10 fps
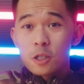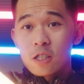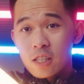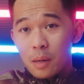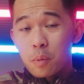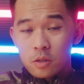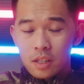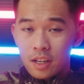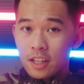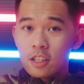staples
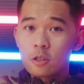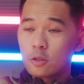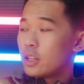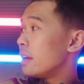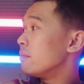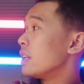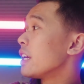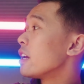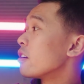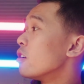in the industry and they
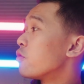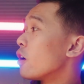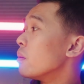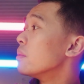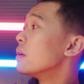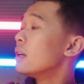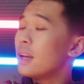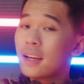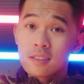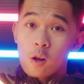can go from
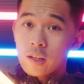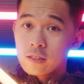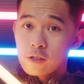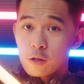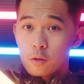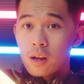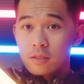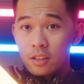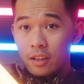as low as 2000